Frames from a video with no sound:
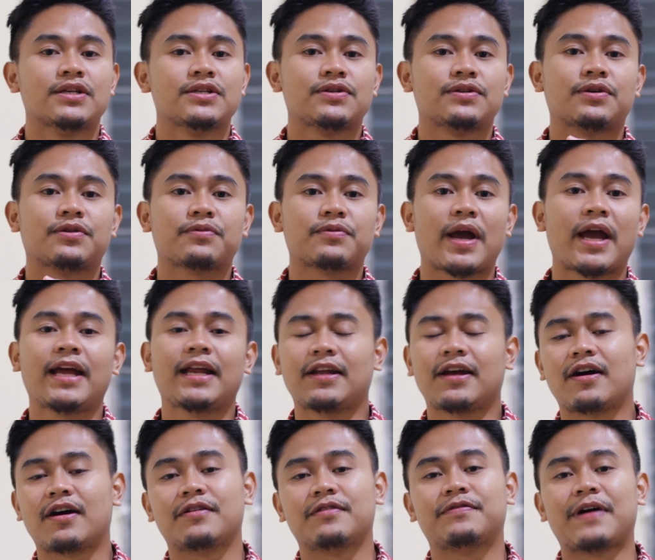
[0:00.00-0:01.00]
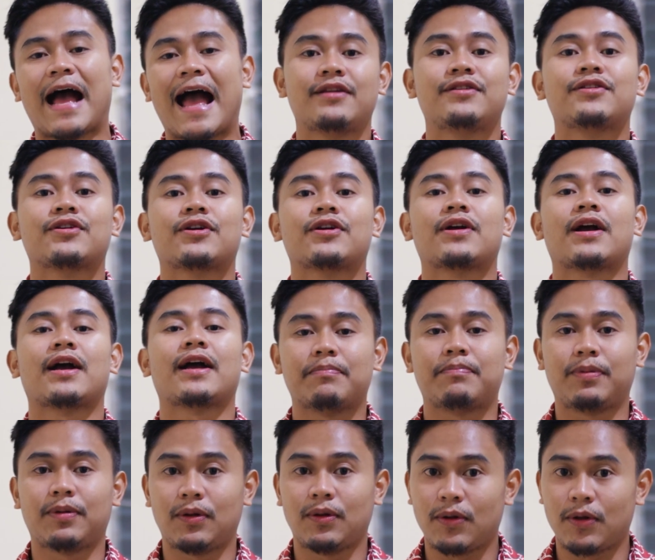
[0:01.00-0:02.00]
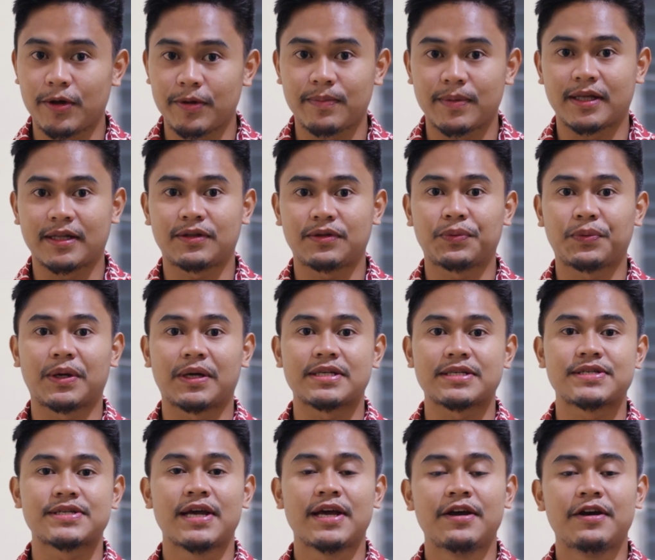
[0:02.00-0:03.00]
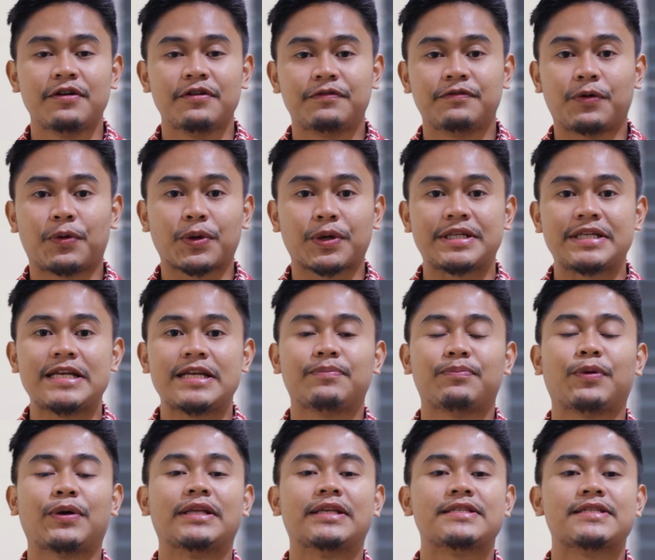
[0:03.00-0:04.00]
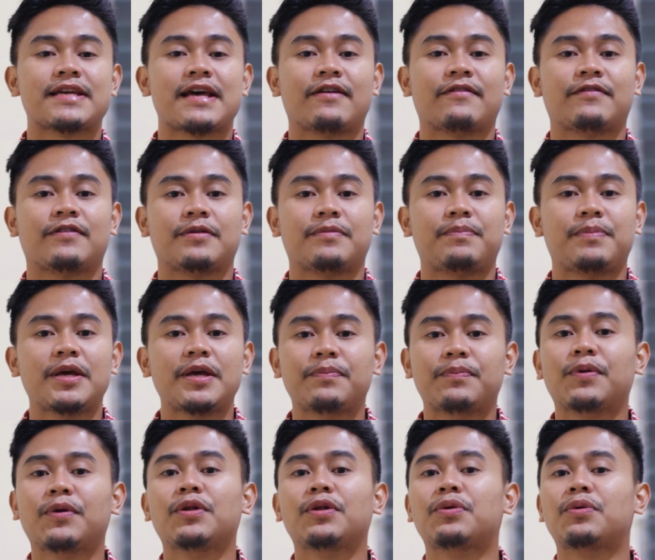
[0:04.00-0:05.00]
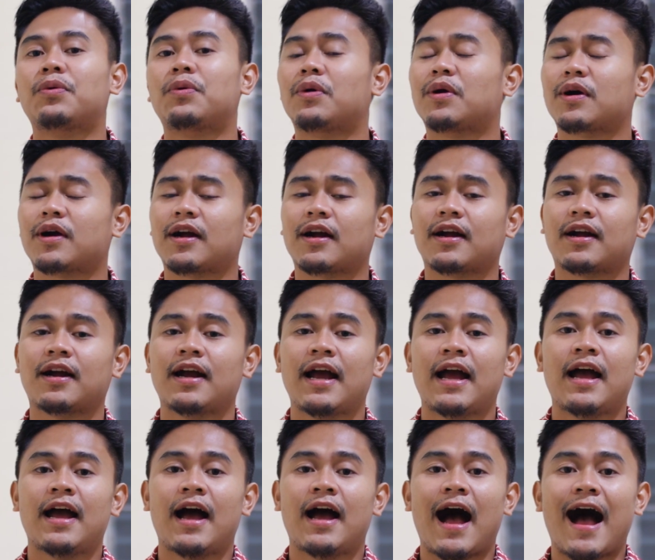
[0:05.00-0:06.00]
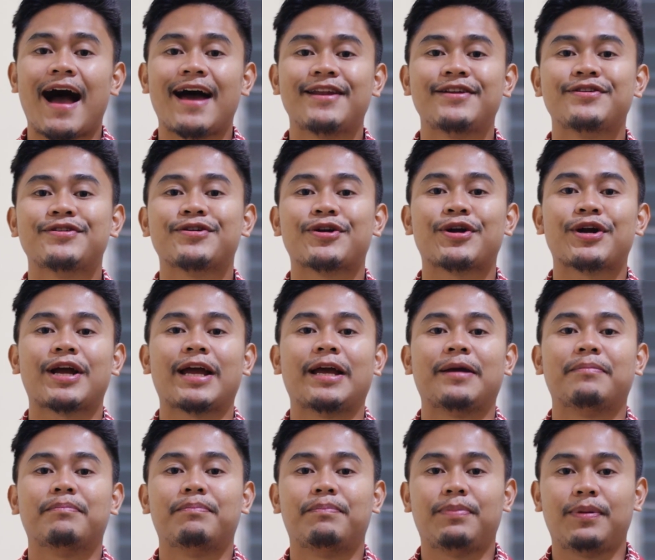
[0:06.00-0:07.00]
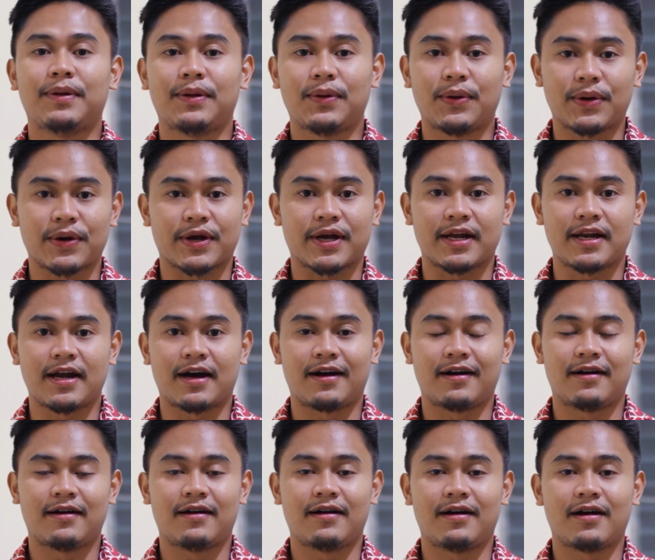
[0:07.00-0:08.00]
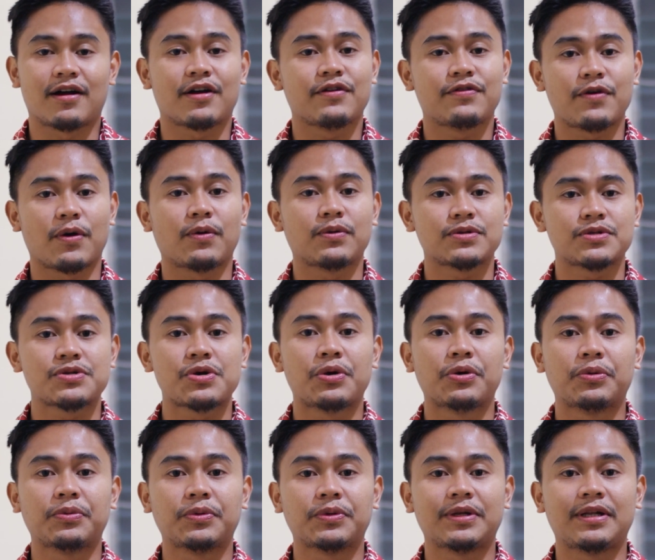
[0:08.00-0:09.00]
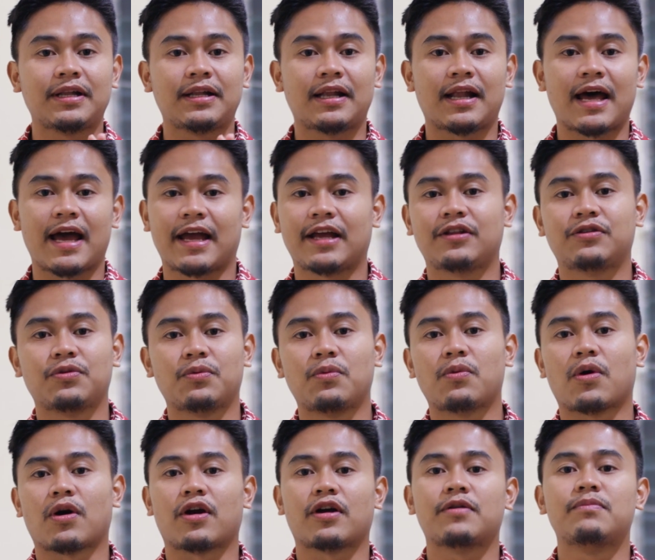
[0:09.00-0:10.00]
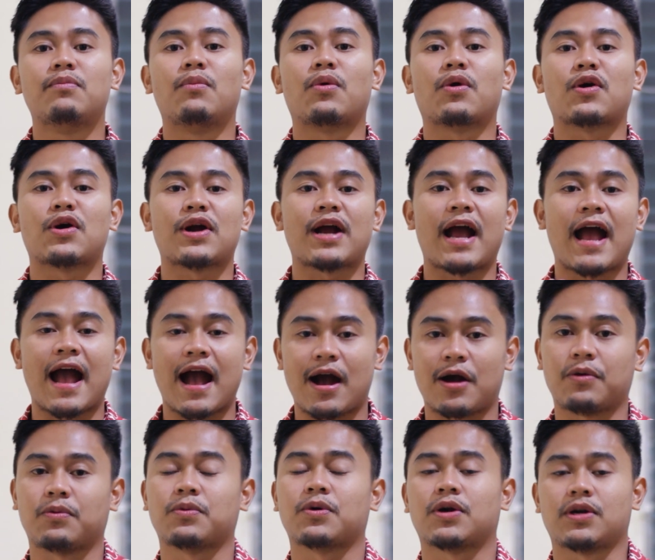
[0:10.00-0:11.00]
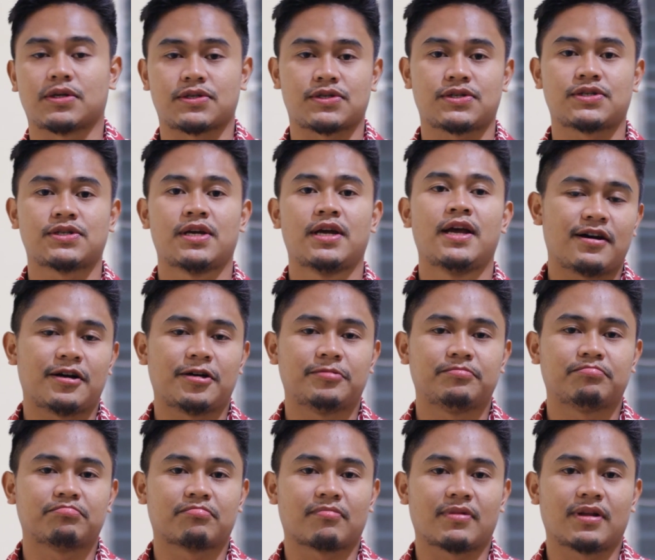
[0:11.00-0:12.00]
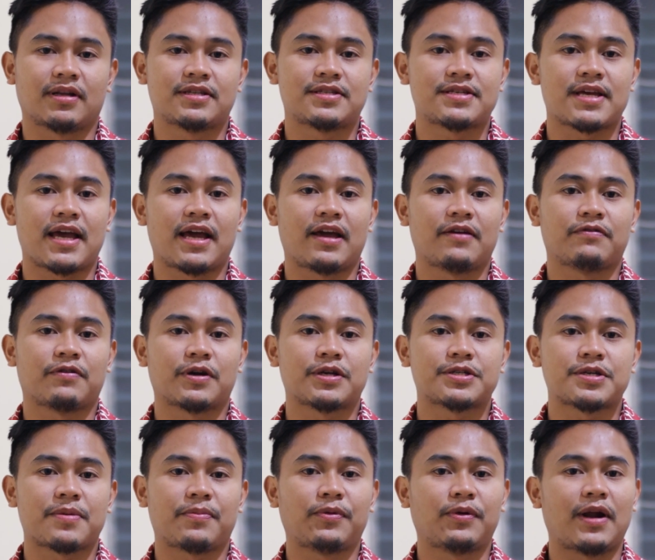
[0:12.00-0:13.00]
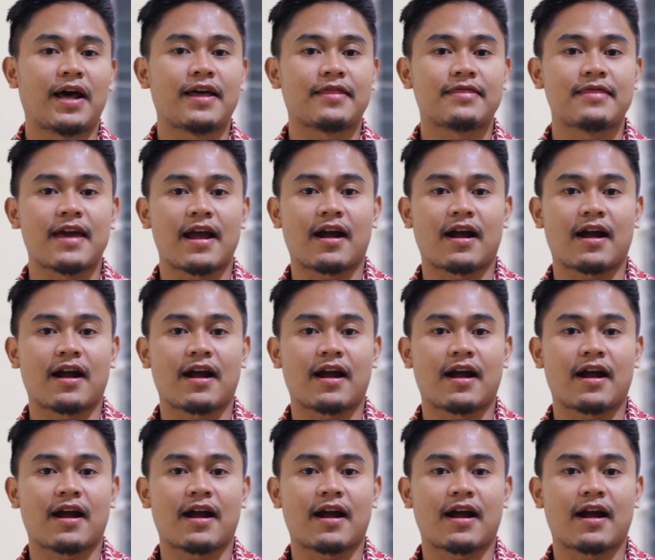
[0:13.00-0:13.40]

So the rate of underemployment was 14.7. People who are underemployed are those who would like to work more hours. Let's say, for example, at